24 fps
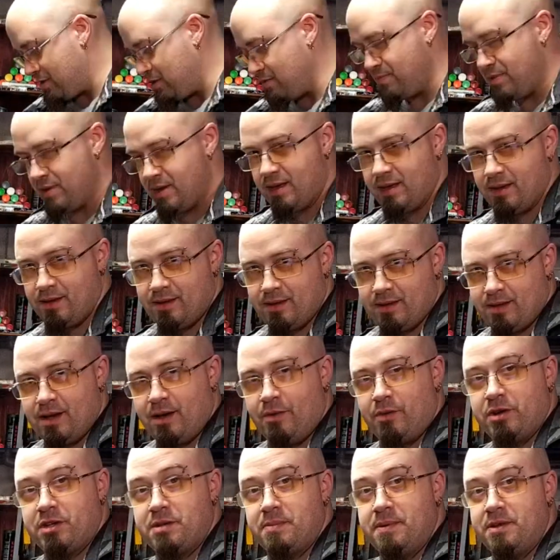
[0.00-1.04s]
to be
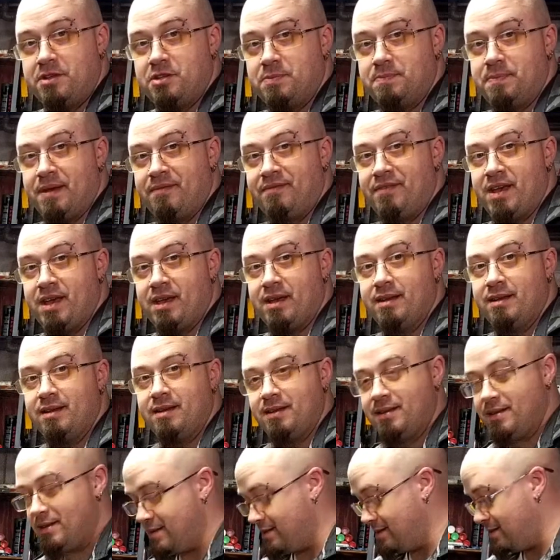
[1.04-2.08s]
spiffy,
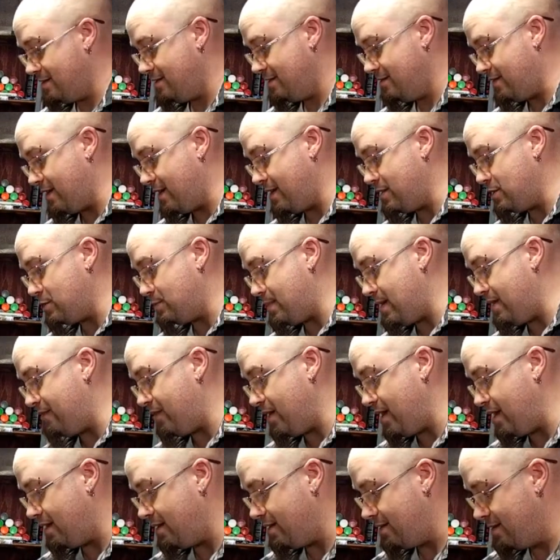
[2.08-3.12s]
very
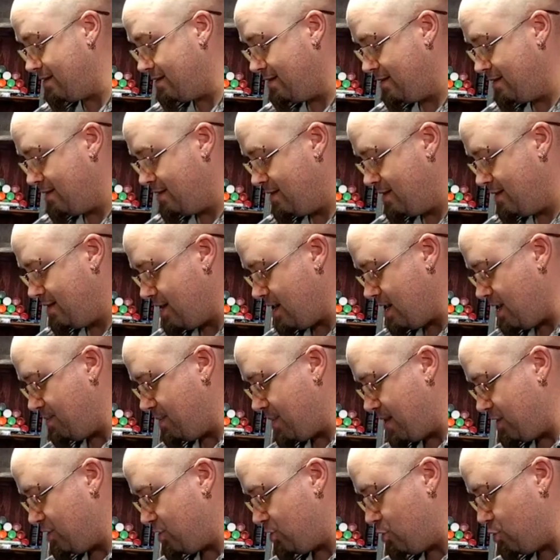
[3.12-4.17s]
spiffy, in
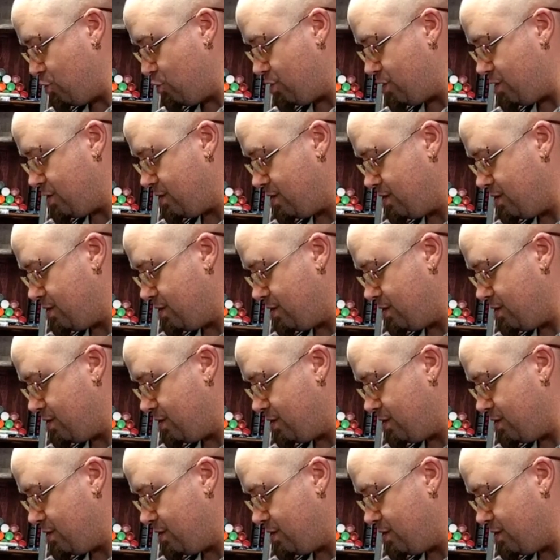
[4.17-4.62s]
my suit.